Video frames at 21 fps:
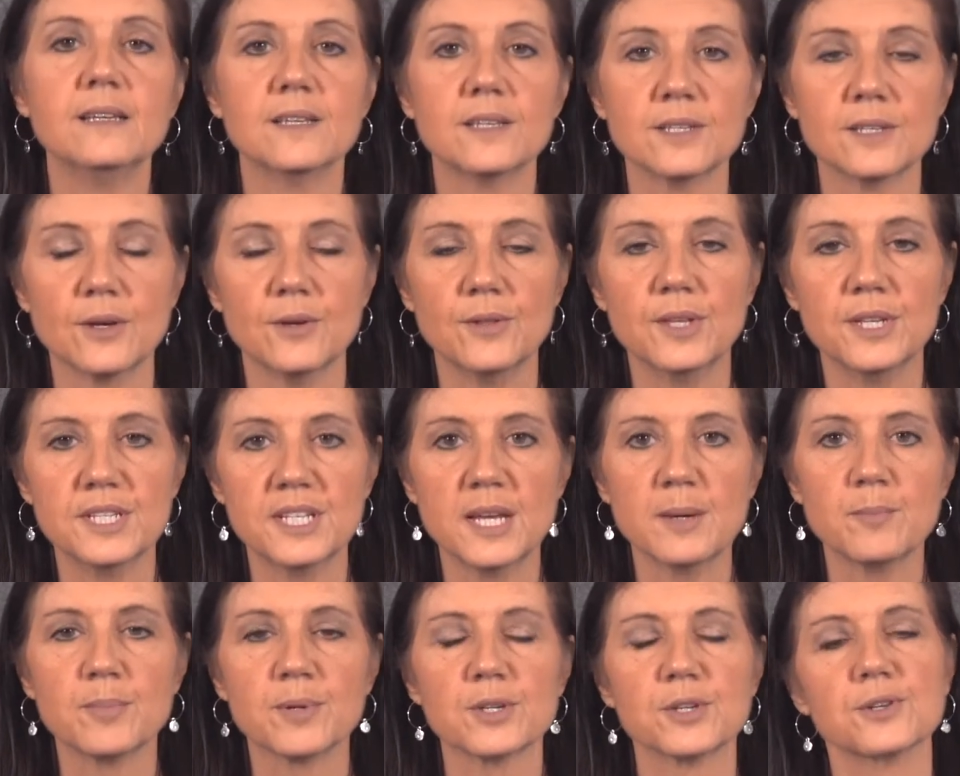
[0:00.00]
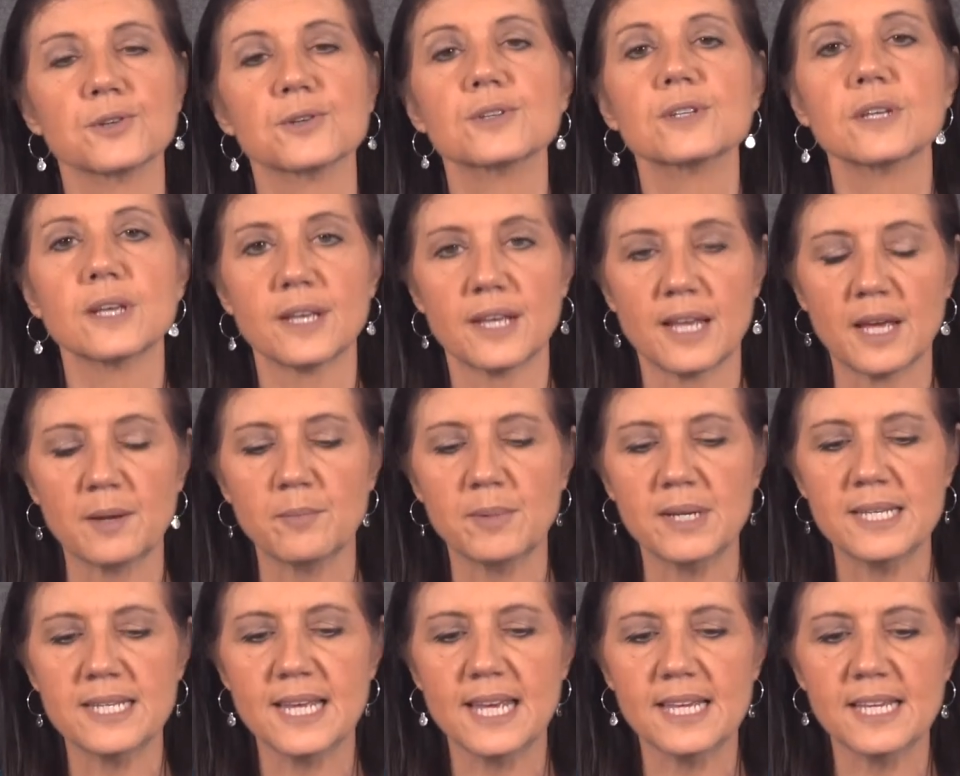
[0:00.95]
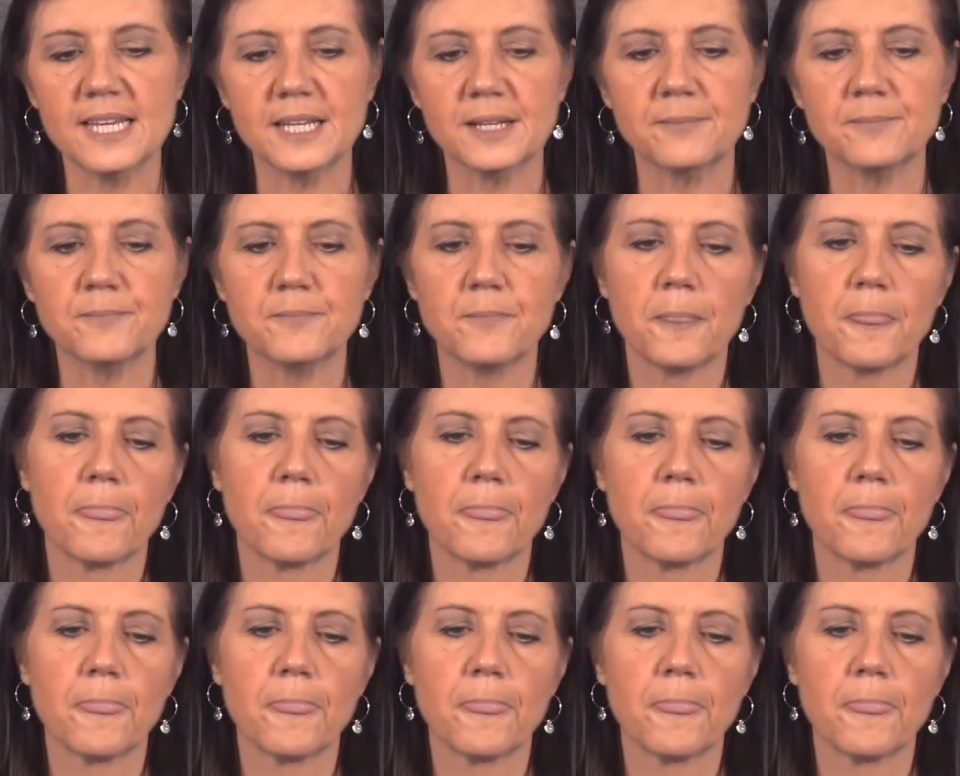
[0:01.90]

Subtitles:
so that temperatures can be taken.